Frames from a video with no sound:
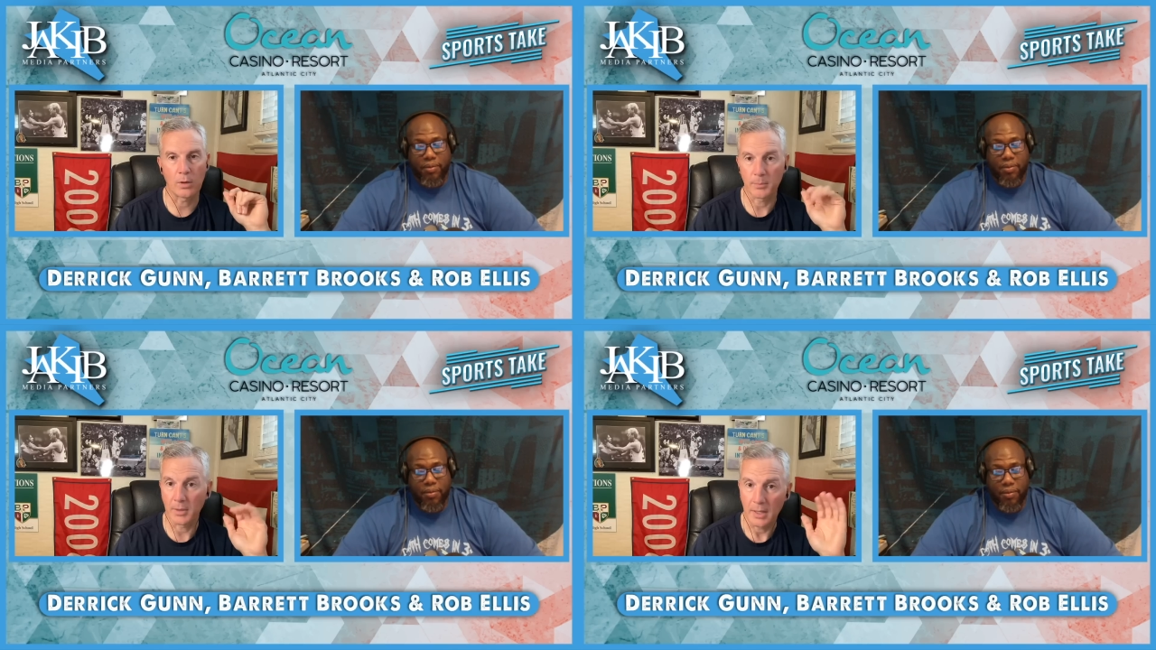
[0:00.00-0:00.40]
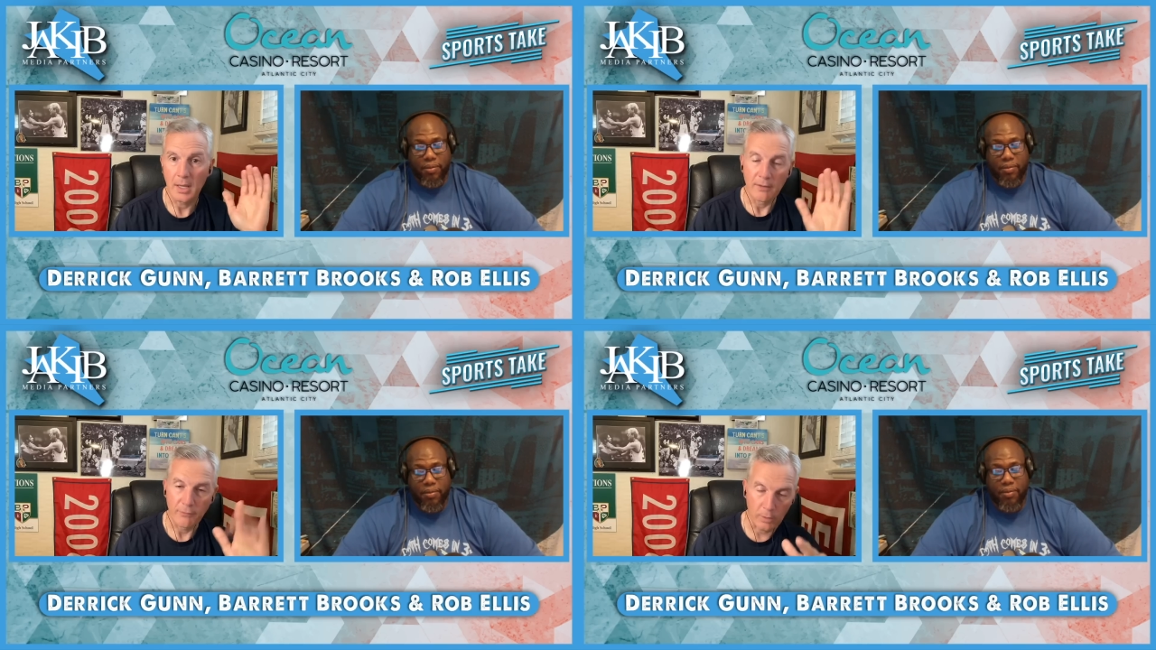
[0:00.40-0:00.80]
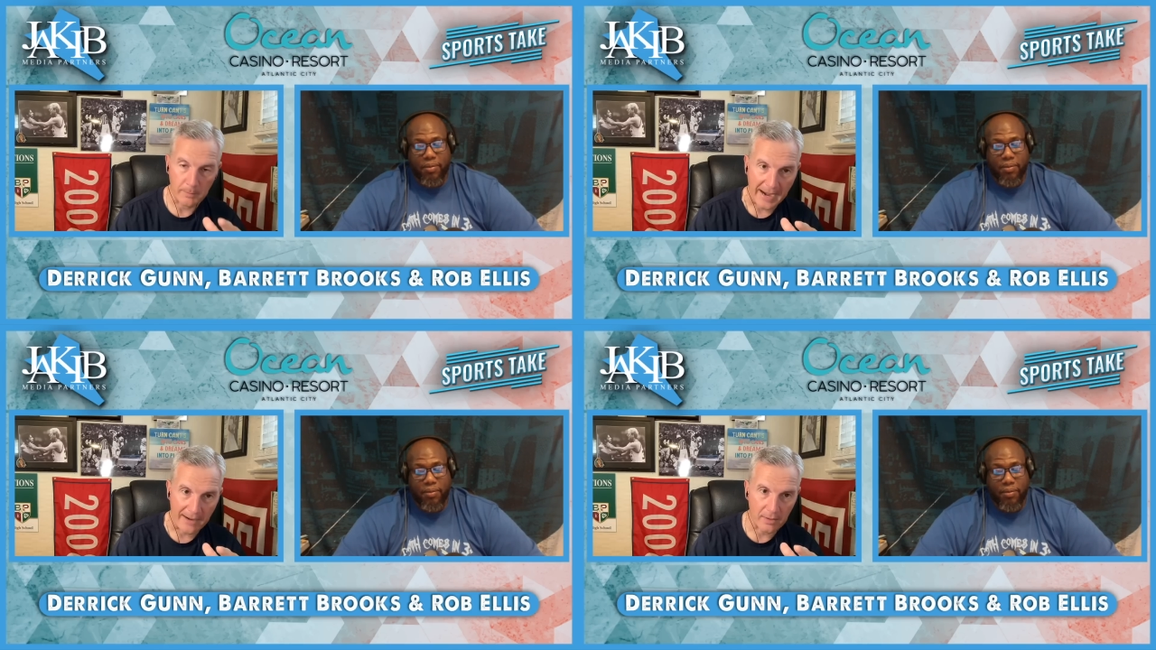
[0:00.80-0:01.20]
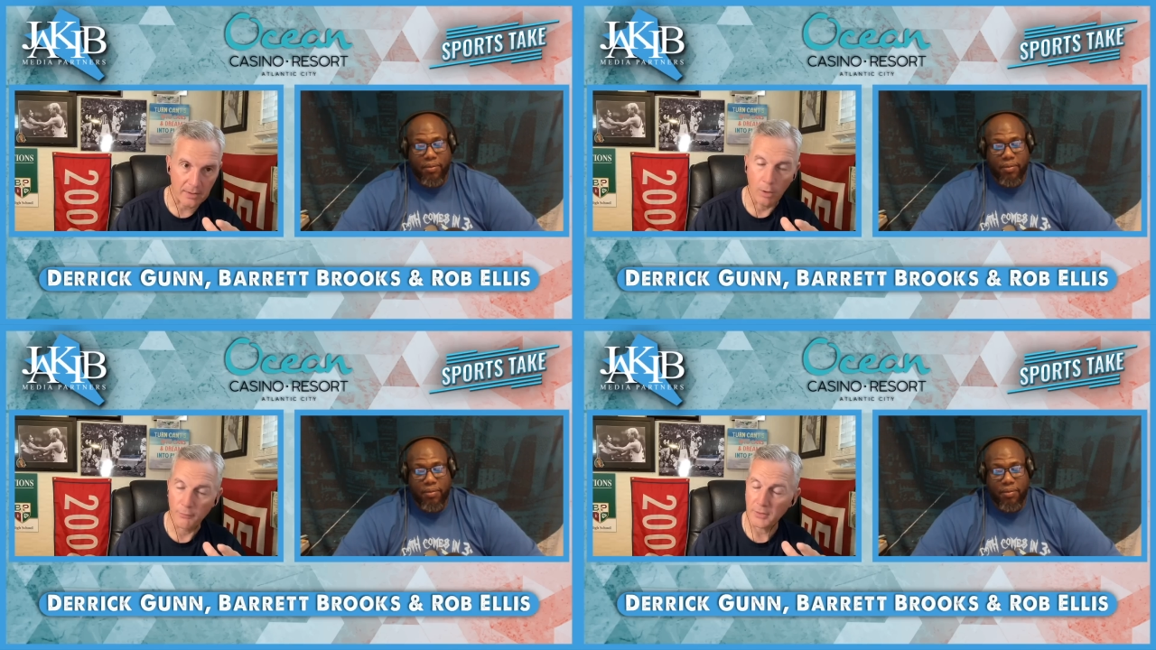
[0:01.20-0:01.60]
Speaker 1: But for Barrett,
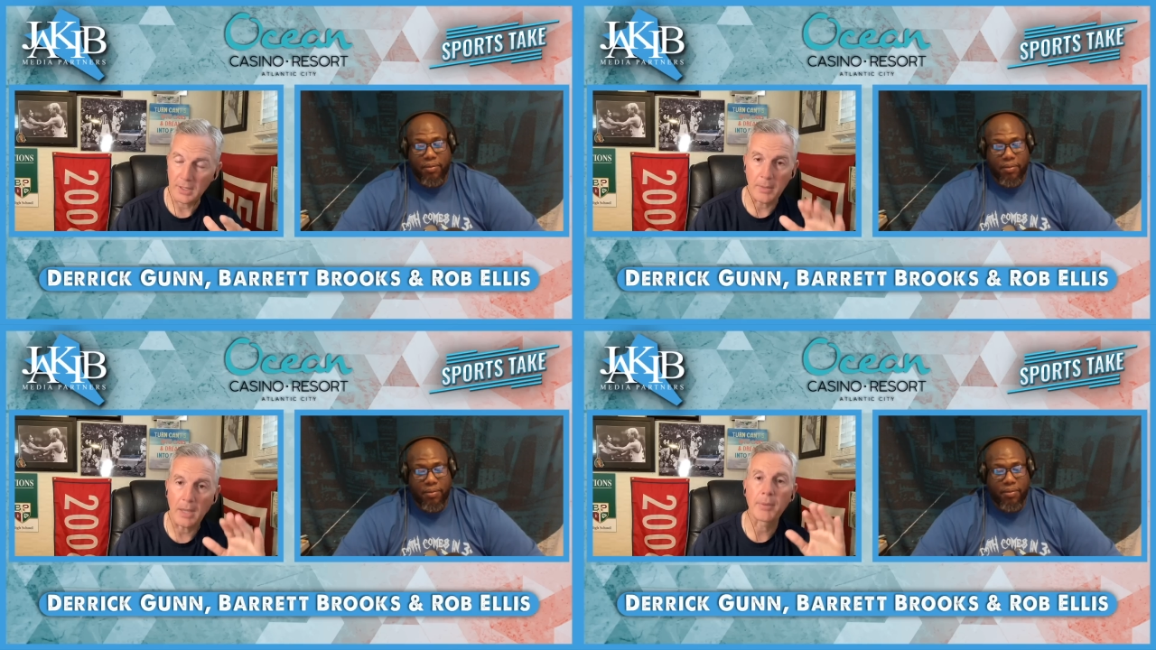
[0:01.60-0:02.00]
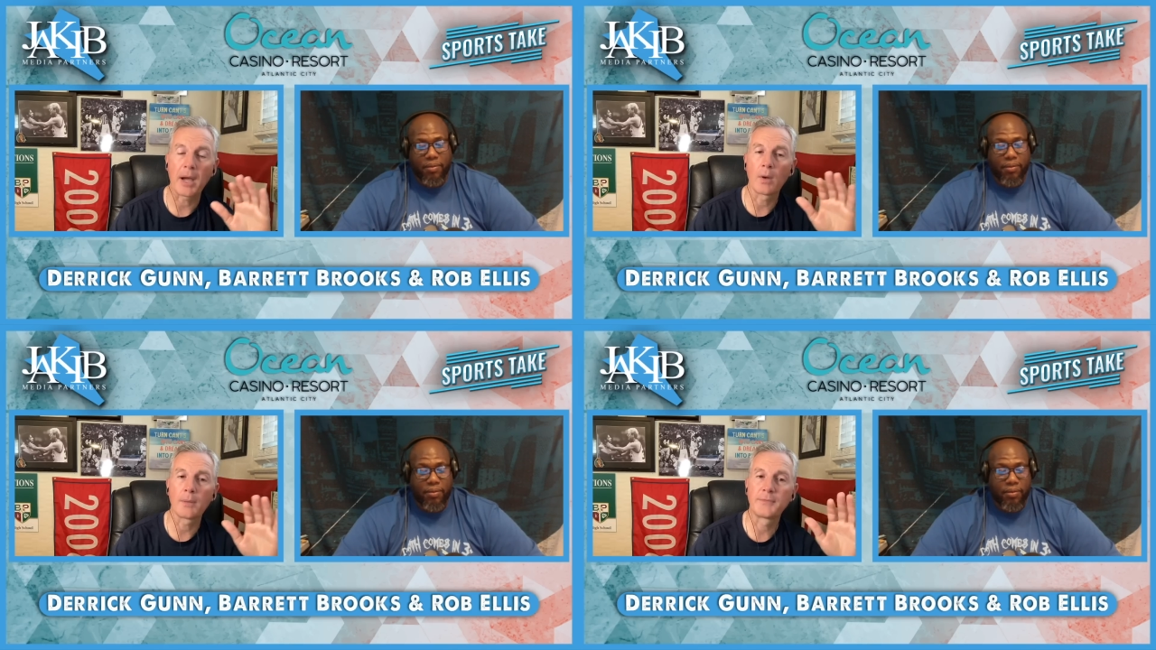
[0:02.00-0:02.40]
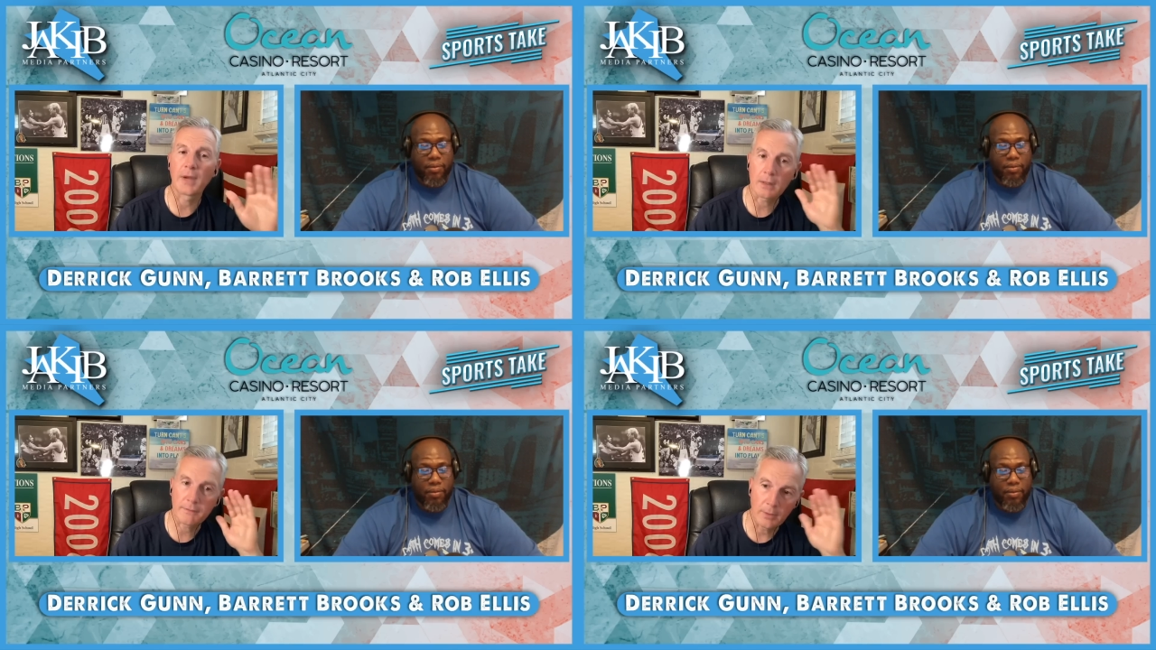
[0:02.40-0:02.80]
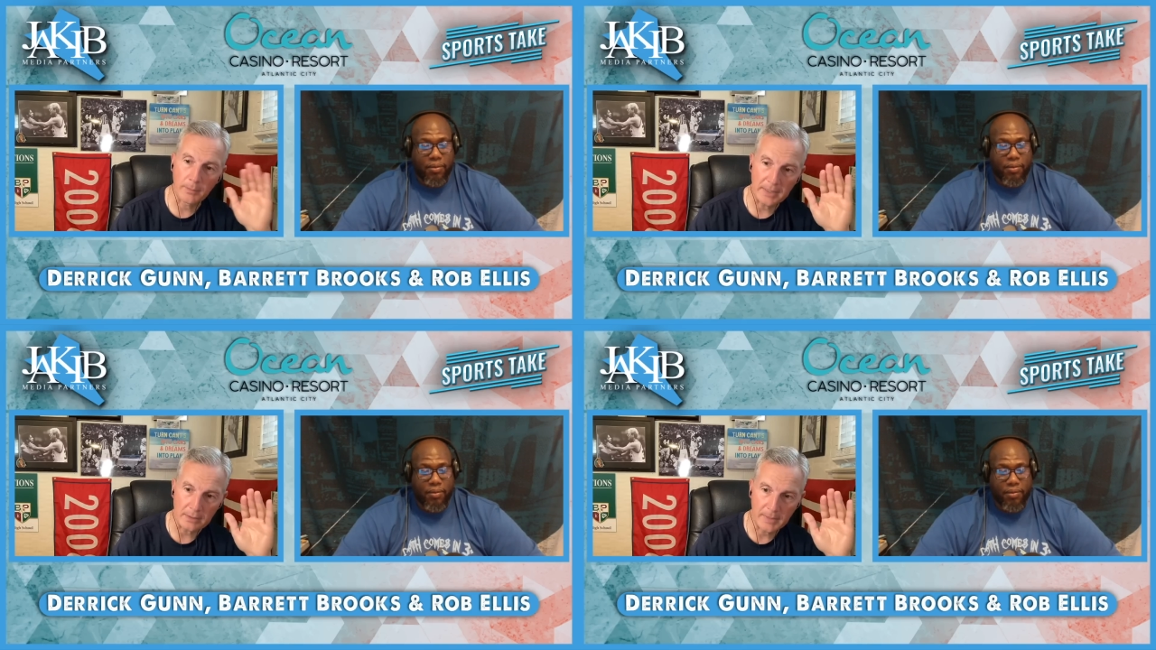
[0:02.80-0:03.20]
hopefully, and, and by the way, Derrick, feel
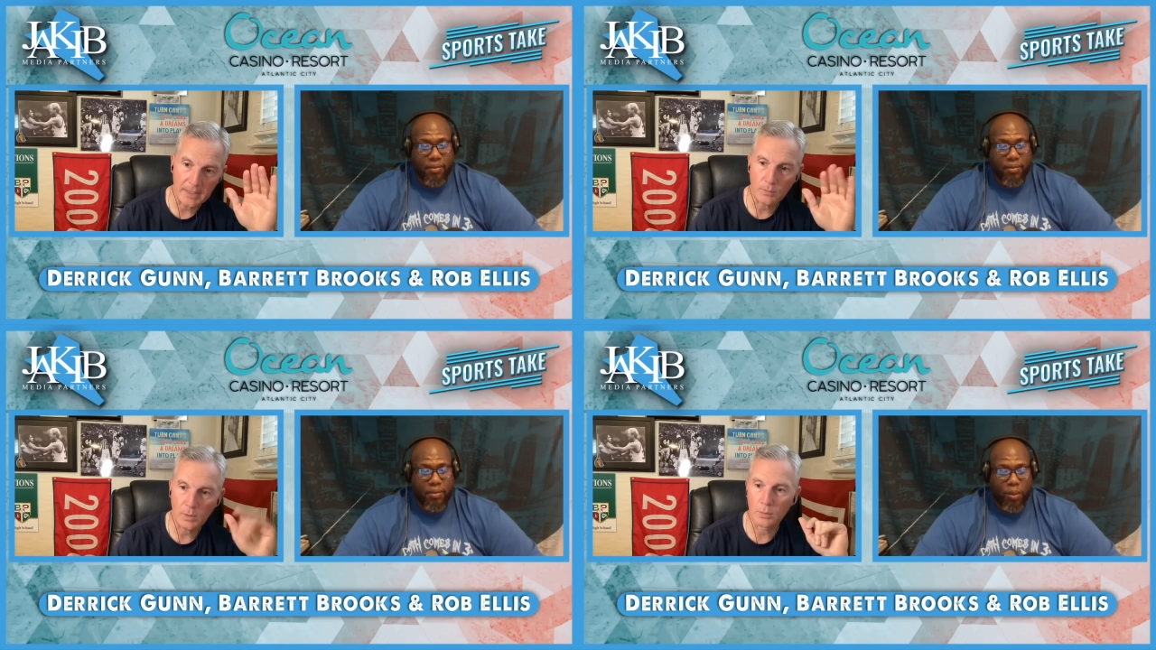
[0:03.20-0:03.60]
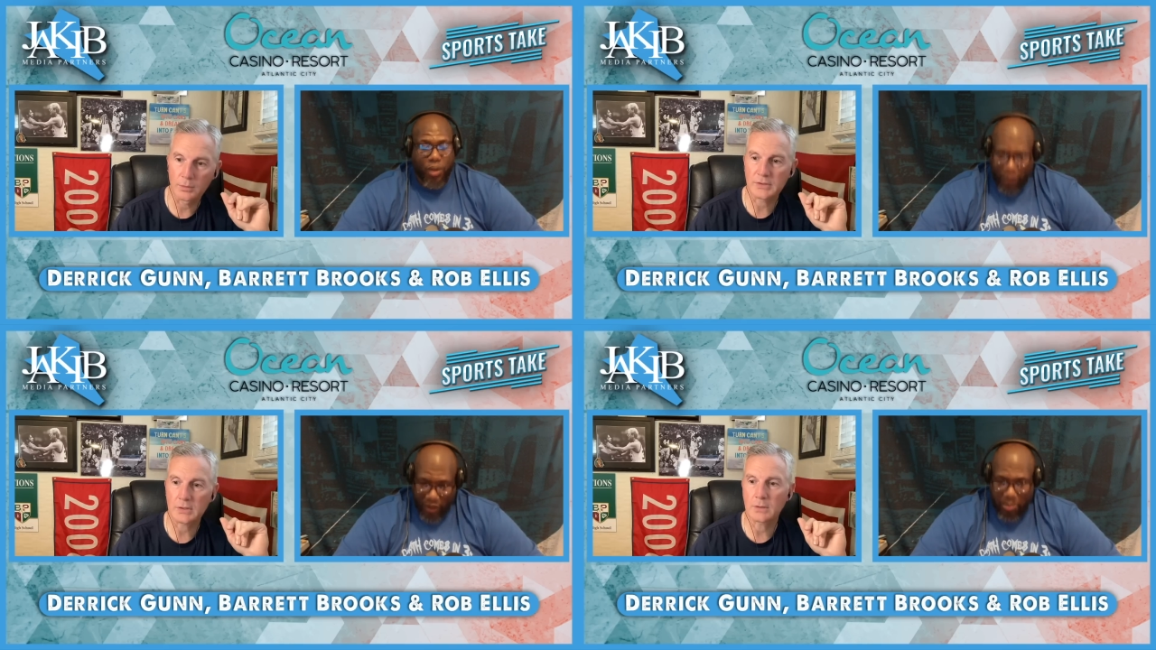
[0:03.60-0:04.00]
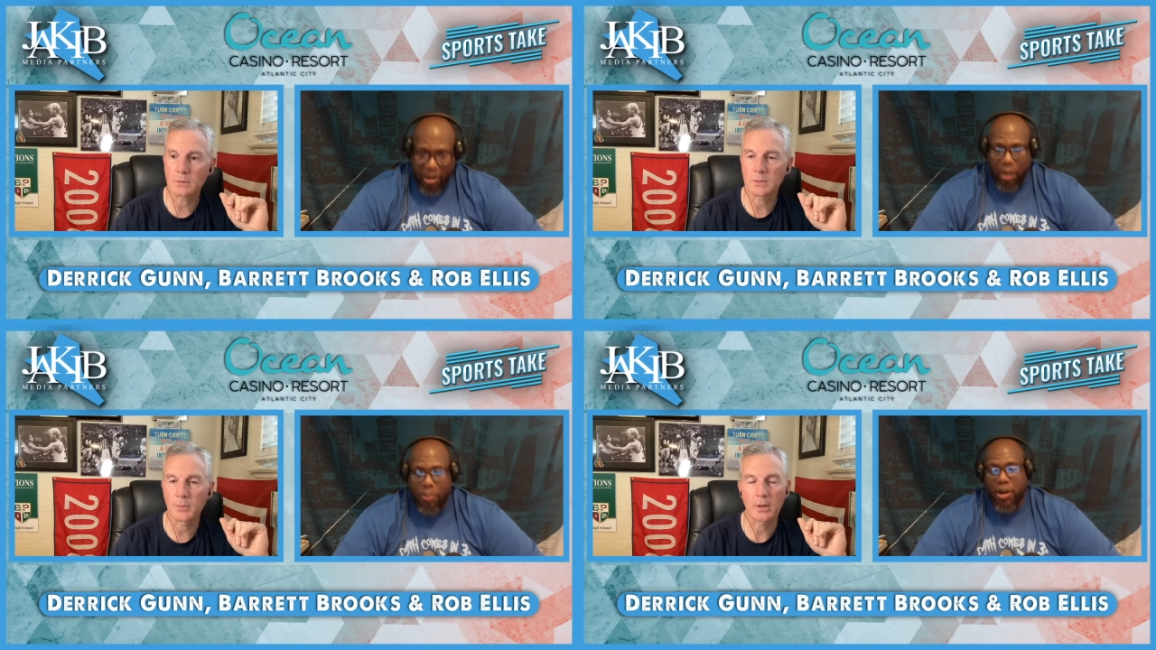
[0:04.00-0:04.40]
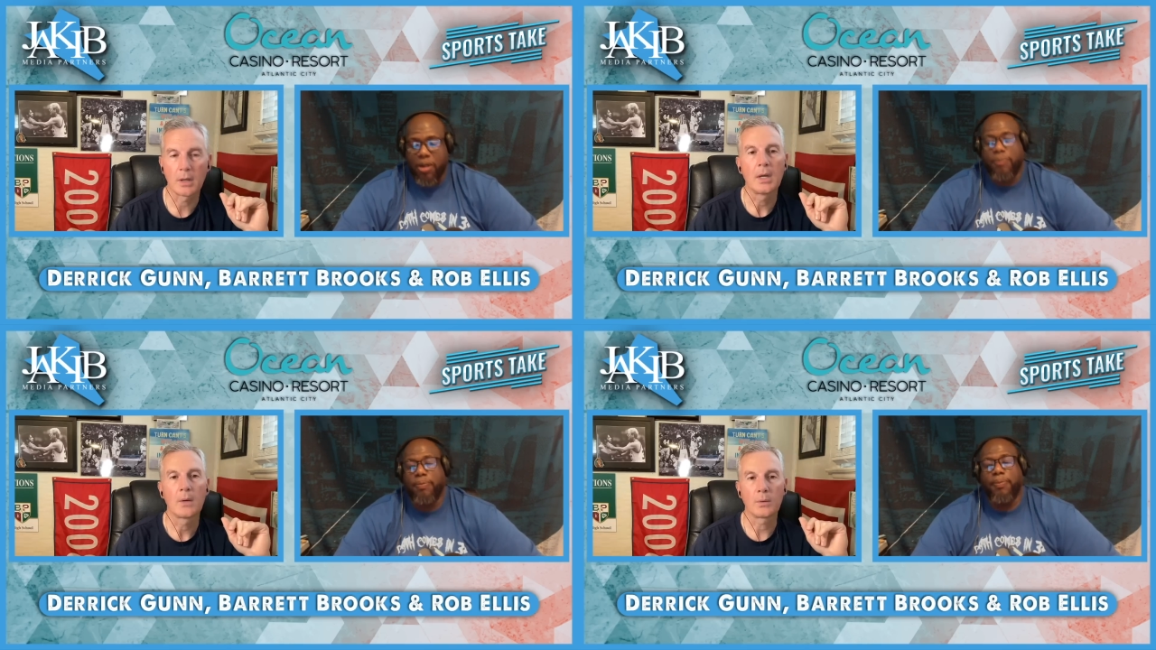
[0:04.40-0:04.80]
better, man. We will feel better, bro. Yep. We'll